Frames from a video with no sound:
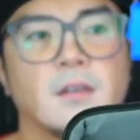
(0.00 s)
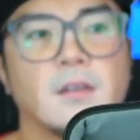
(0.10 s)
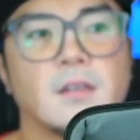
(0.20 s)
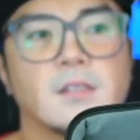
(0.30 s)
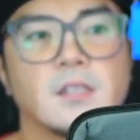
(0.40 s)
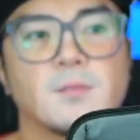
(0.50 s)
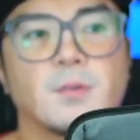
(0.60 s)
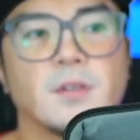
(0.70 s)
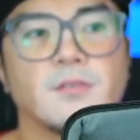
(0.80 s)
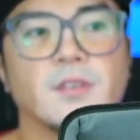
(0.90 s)
it sits
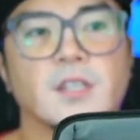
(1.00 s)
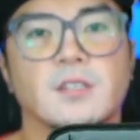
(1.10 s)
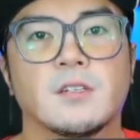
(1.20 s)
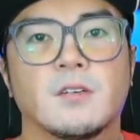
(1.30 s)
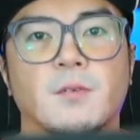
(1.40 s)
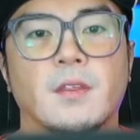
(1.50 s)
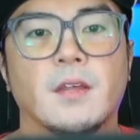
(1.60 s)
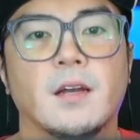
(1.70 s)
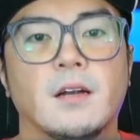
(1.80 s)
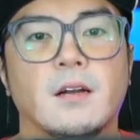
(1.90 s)
pretty flush with
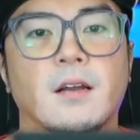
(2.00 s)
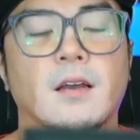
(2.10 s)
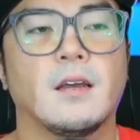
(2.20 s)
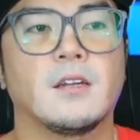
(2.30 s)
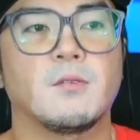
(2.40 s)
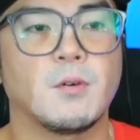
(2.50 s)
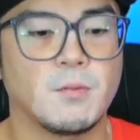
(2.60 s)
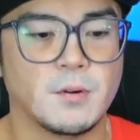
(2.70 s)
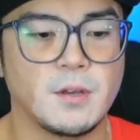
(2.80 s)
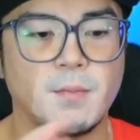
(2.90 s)
there, and you won't
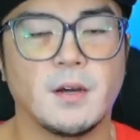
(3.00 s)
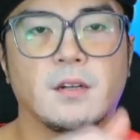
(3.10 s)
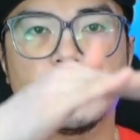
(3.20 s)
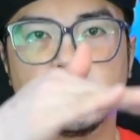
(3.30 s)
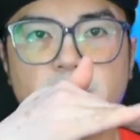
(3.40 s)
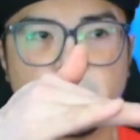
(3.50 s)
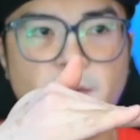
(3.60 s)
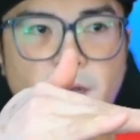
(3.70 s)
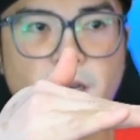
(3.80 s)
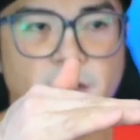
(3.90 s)
worry about it
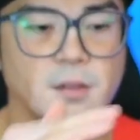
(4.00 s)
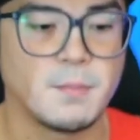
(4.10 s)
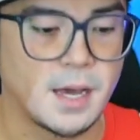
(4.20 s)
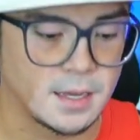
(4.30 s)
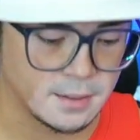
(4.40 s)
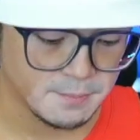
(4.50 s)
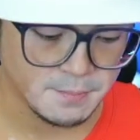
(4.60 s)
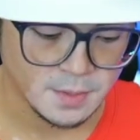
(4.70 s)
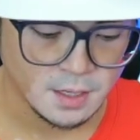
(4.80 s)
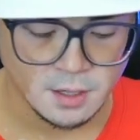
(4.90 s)
coming out of the bag.
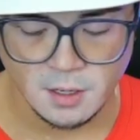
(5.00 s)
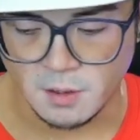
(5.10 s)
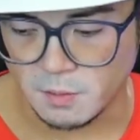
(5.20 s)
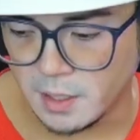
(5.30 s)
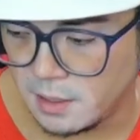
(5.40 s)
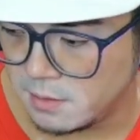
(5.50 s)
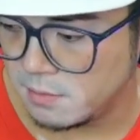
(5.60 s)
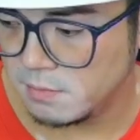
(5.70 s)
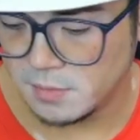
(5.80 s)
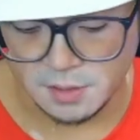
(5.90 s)
Okay,
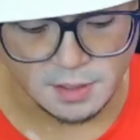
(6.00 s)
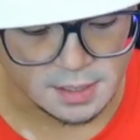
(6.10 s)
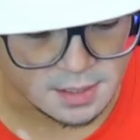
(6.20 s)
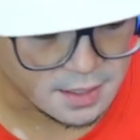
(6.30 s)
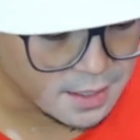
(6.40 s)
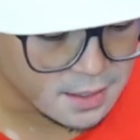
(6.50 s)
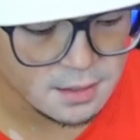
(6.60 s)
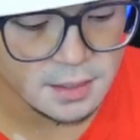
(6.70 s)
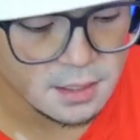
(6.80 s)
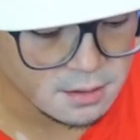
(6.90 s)
so that's an 8-liter